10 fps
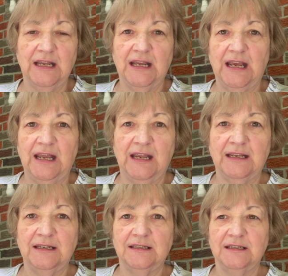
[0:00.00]

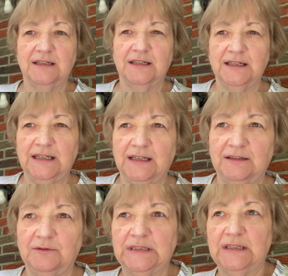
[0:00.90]
and it
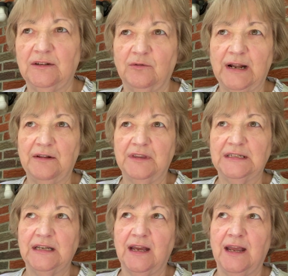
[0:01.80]
was around the
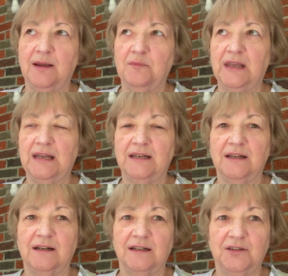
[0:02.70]
time that
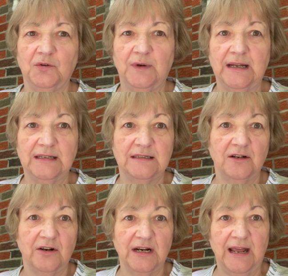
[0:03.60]
Joann
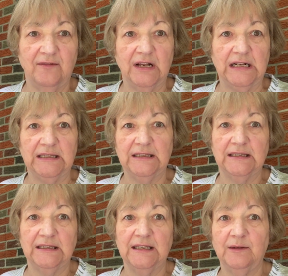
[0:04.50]
started having
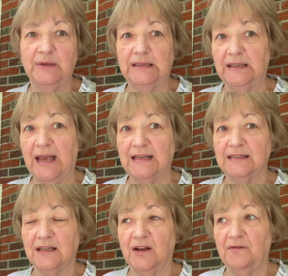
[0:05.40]
a little bit
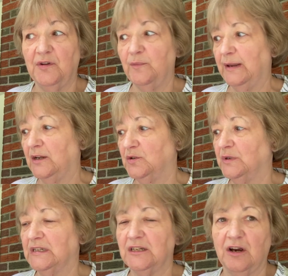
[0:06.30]
less of their big
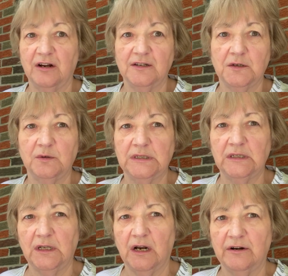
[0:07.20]
twist yarn. So it was a
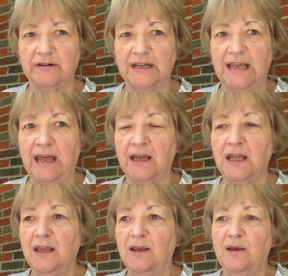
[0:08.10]
little harder to get,
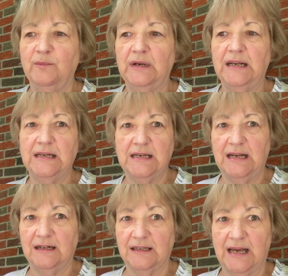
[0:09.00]
but I didn't
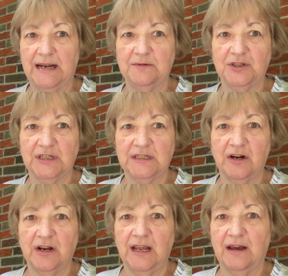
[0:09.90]
need a lot. I was just
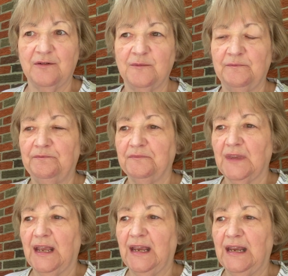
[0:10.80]
starting out,
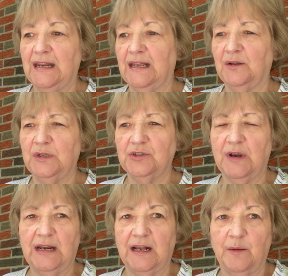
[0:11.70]
and I only
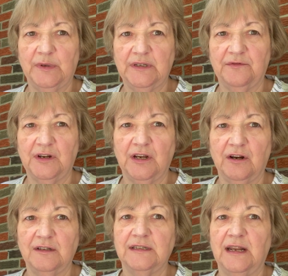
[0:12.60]
tried a couple different
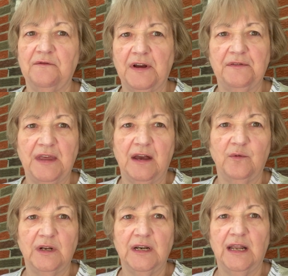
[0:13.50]
yarns, and I found that
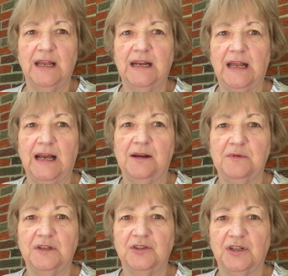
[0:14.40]
one, and I
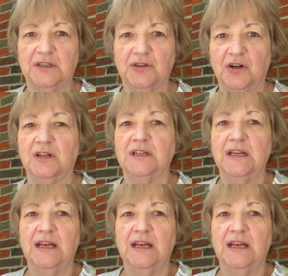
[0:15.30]
was just hooked.